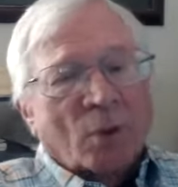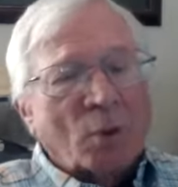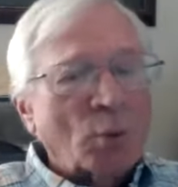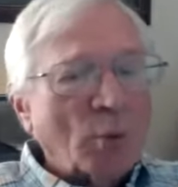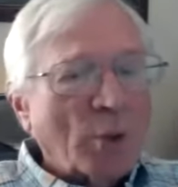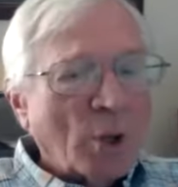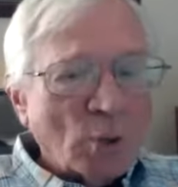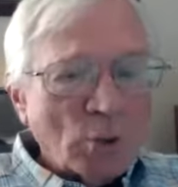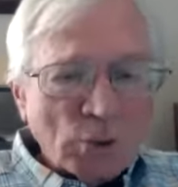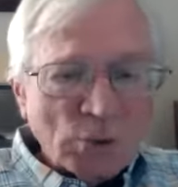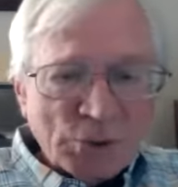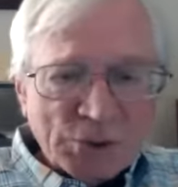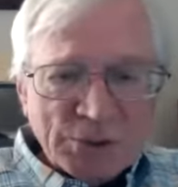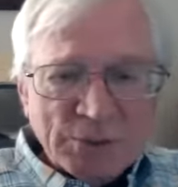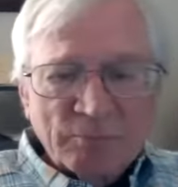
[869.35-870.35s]
Who
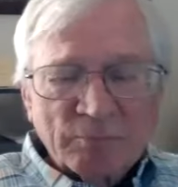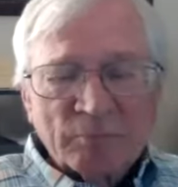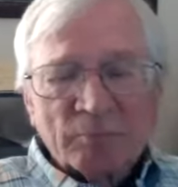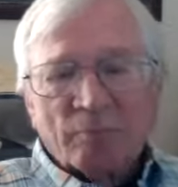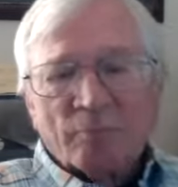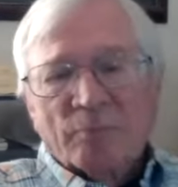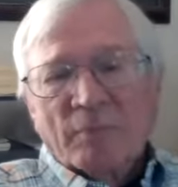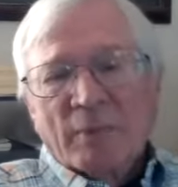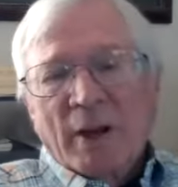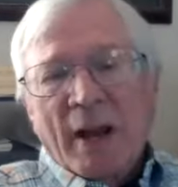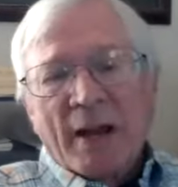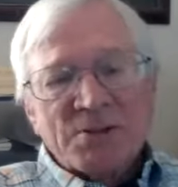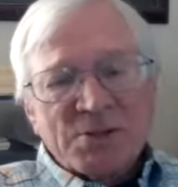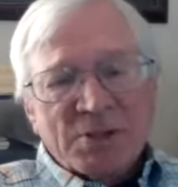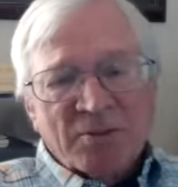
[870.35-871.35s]
knows?
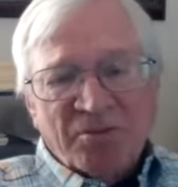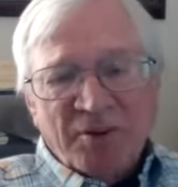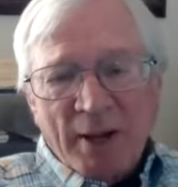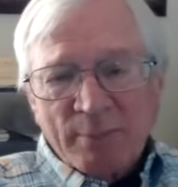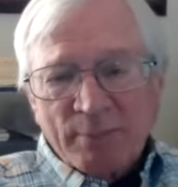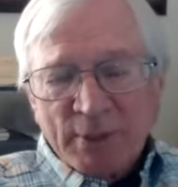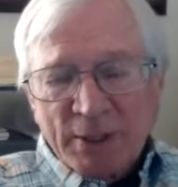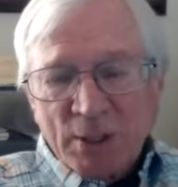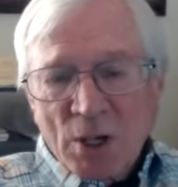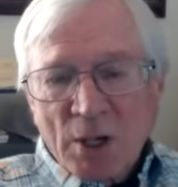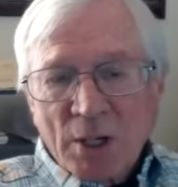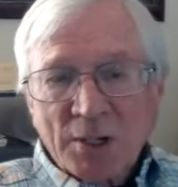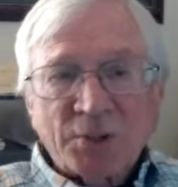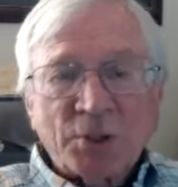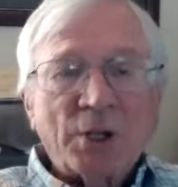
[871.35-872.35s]
Ask a family
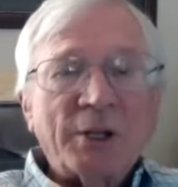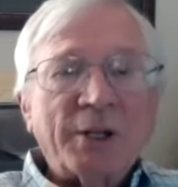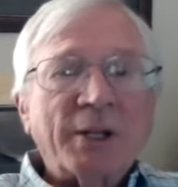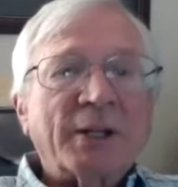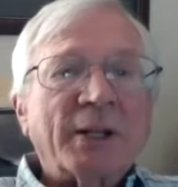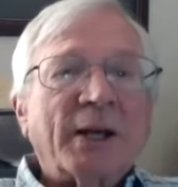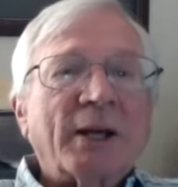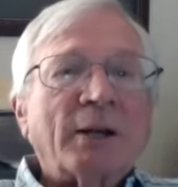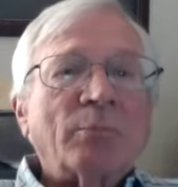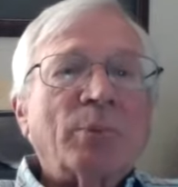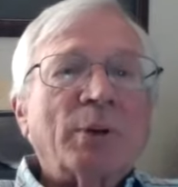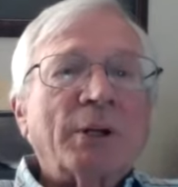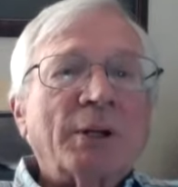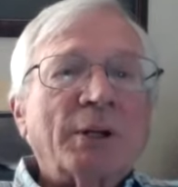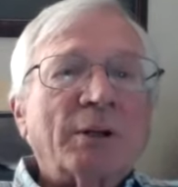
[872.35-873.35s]
law attorney that,
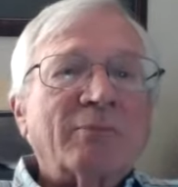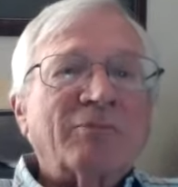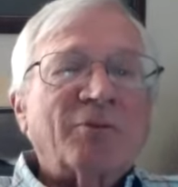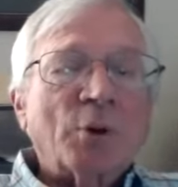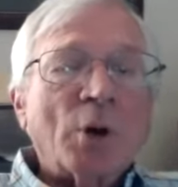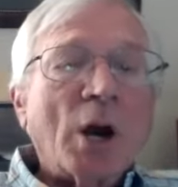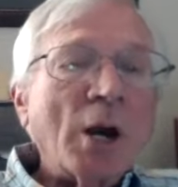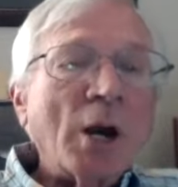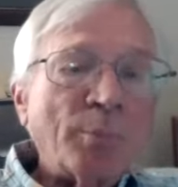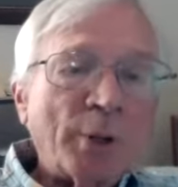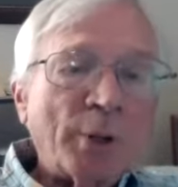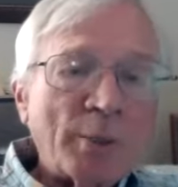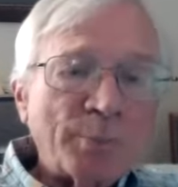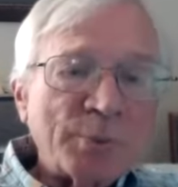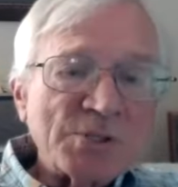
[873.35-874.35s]
but for our
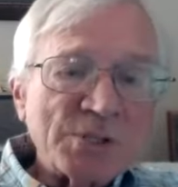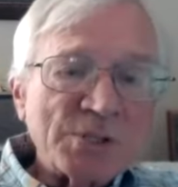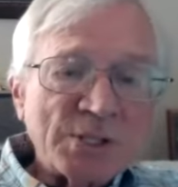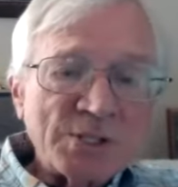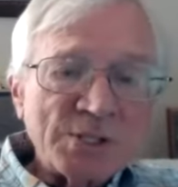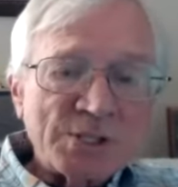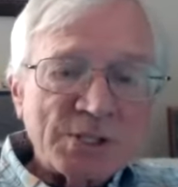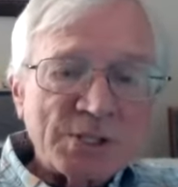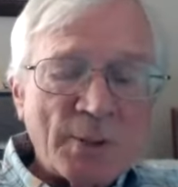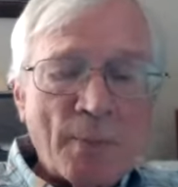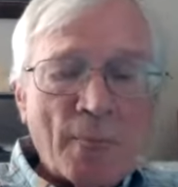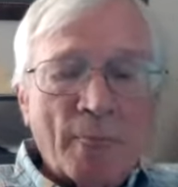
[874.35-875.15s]
purposes,